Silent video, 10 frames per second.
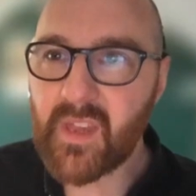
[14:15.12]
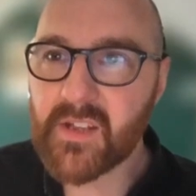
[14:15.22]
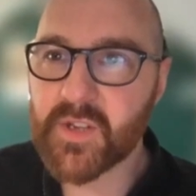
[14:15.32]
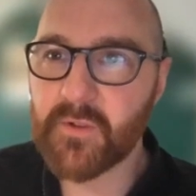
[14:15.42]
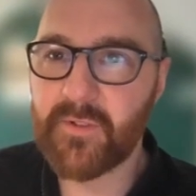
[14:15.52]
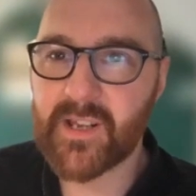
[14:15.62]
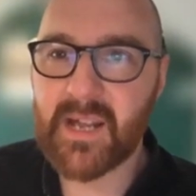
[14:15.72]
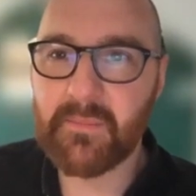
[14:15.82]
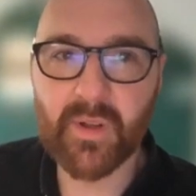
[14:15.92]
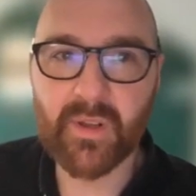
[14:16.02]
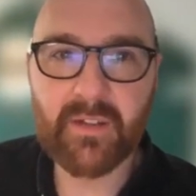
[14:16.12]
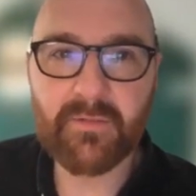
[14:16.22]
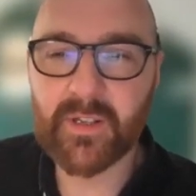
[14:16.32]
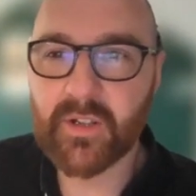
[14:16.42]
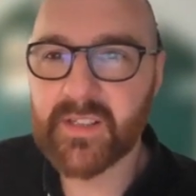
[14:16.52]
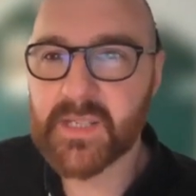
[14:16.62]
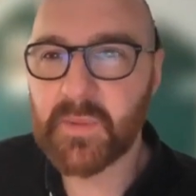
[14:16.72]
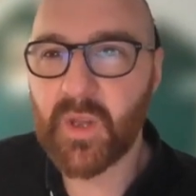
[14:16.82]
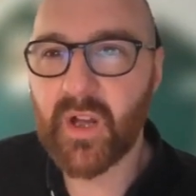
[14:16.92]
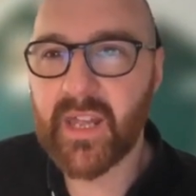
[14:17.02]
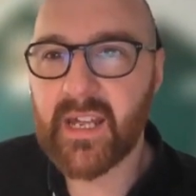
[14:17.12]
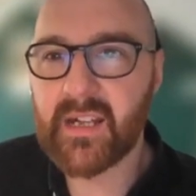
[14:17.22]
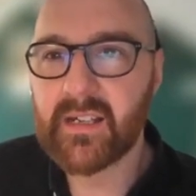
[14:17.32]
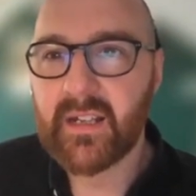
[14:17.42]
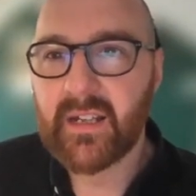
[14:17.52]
So for example, if we look at this plot here,